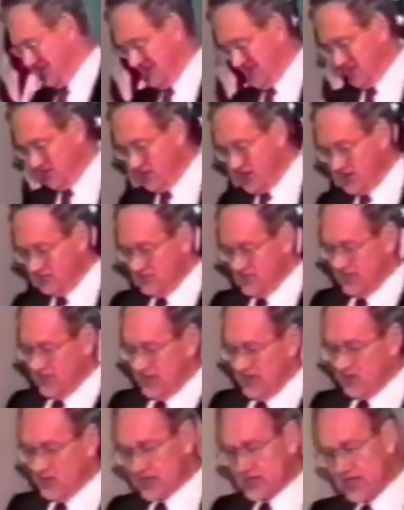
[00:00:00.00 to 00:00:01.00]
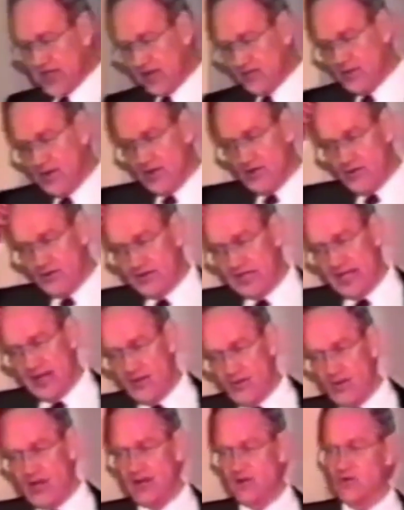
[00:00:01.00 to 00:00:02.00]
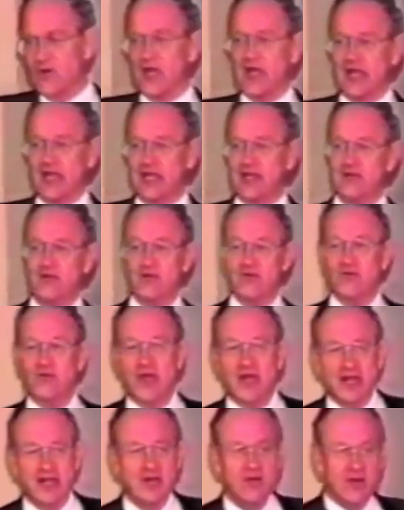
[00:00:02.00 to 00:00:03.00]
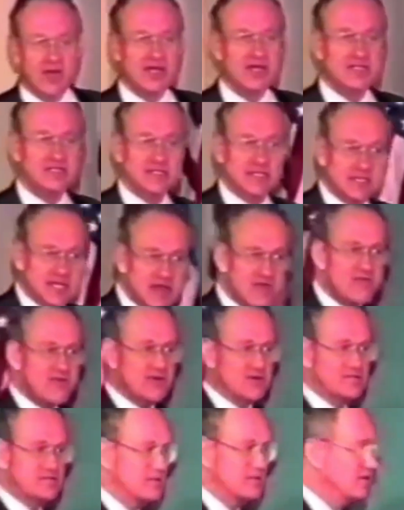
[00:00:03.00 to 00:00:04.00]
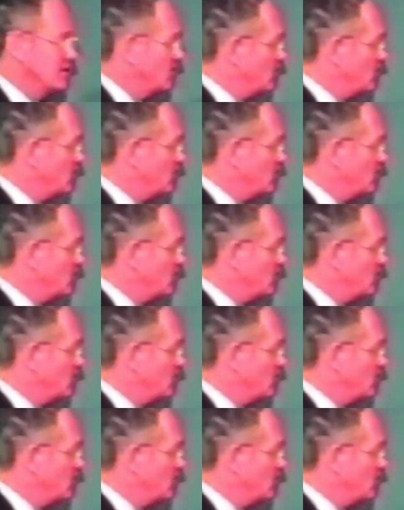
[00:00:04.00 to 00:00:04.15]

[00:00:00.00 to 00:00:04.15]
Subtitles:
And we thought, well, now what really, what is the difference?